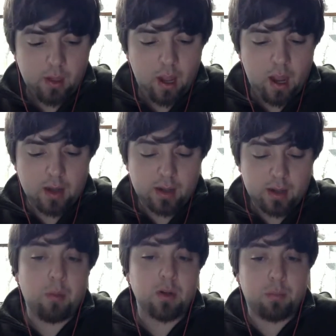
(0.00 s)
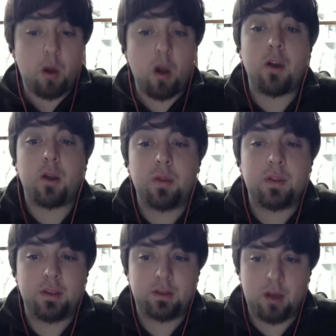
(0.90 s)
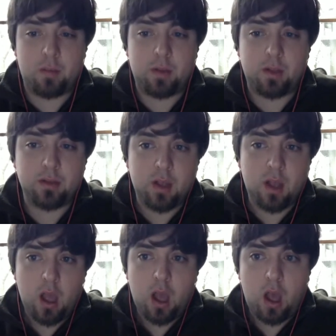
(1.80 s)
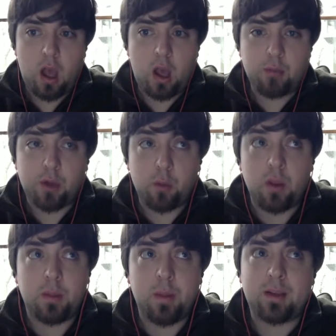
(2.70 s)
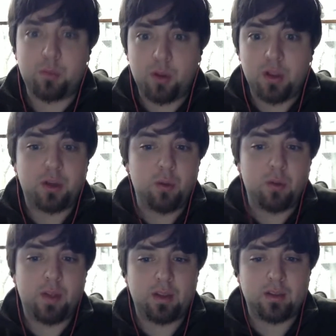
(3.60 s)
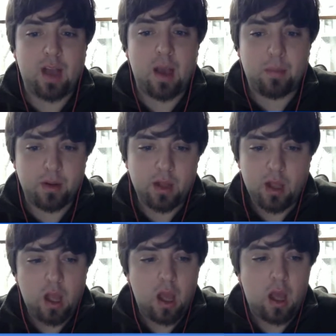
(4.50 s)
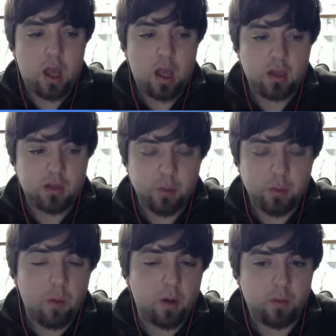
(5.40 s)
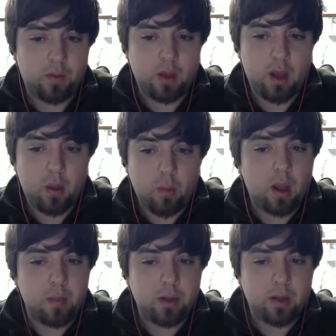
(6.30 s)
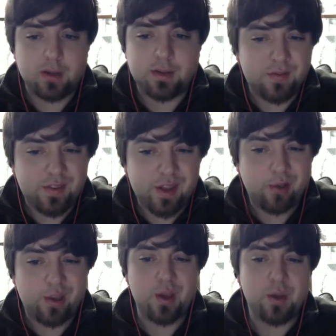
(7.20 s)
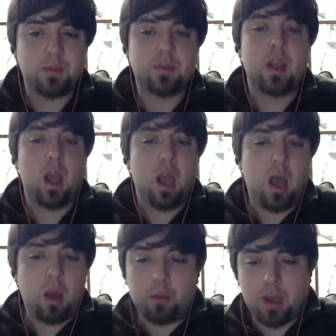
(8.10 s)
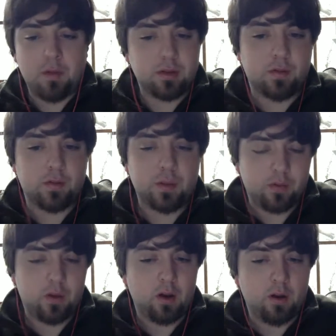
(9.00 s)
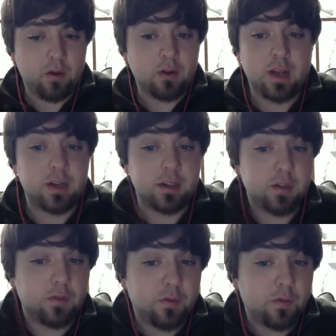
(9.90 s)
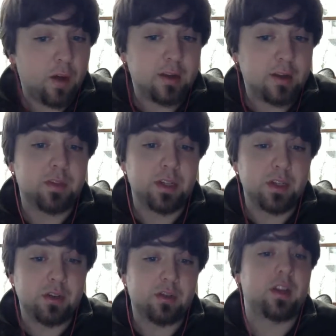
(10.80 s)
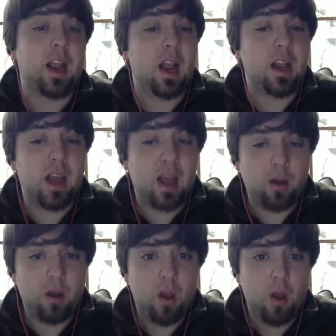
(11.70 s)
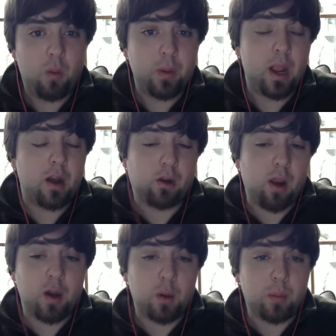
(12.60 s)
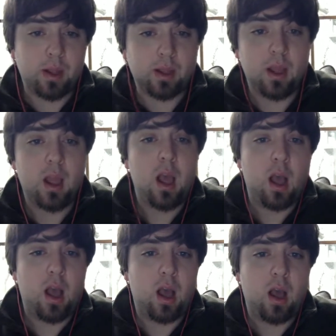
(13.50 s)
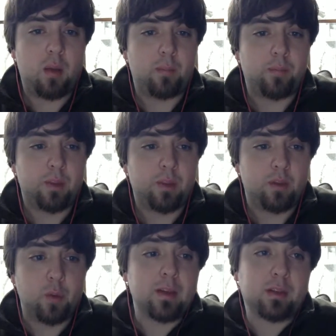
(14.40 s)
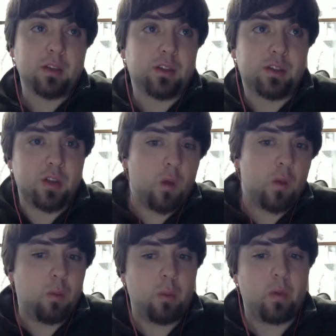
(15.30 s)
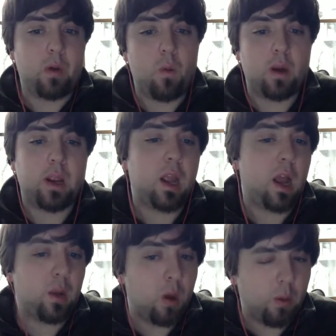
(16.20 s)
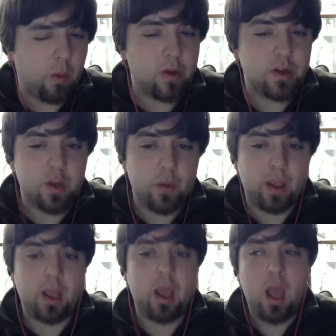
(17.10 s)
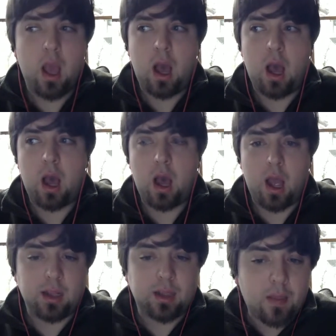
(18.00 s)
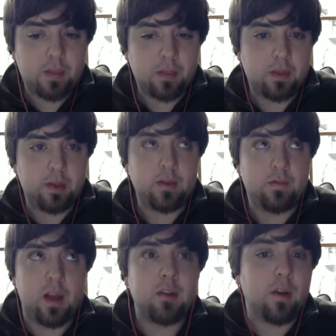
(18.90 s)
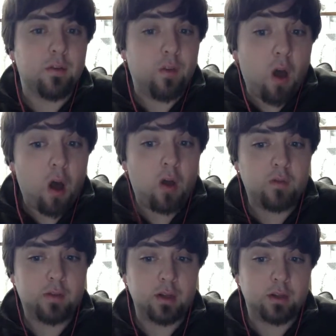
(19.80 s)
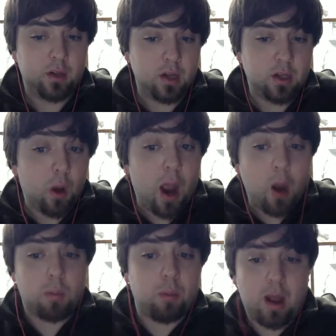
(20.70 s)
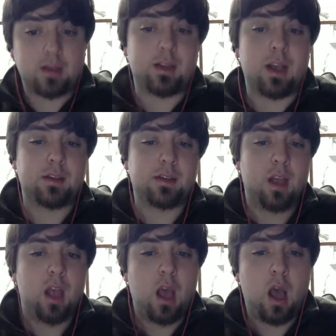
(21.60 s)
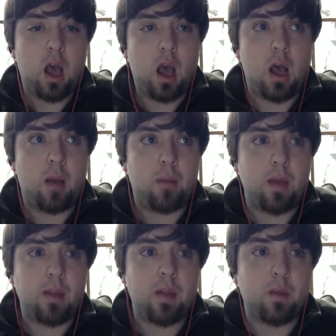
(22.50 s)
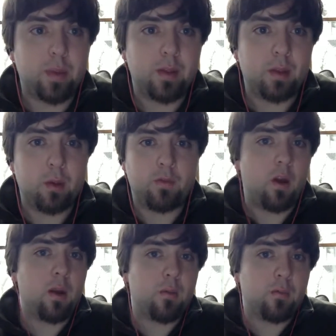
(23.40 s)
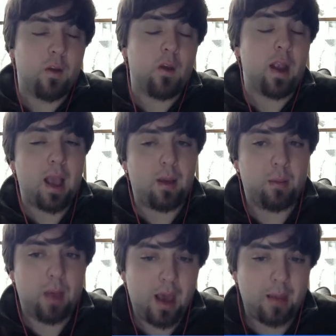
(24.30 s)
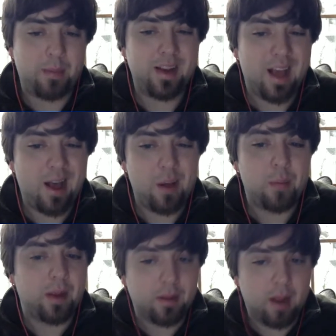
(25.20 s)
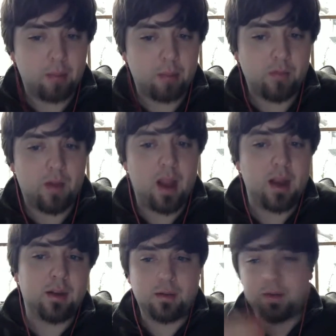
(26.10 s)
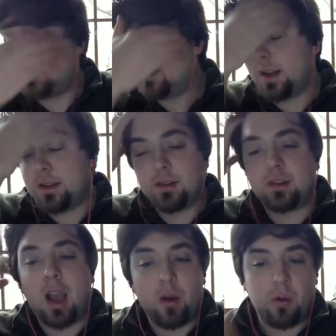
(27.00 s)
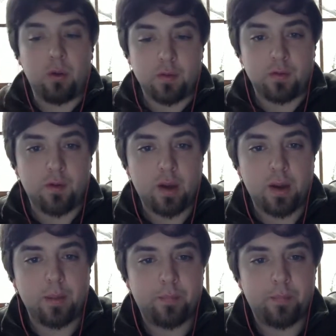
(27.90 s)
And libraries partnering with these companies, you can really make some really cool things happen. So we worked with one company called Siftio Cubes, who gave us a few of their sets just for free and some T-shirts to hand out when we had our grand opening. So we basically sold them what we were working on and what we were doing, and got the vendor involved into our process. And then they were very, very happy to help and provide things at a discount or for free.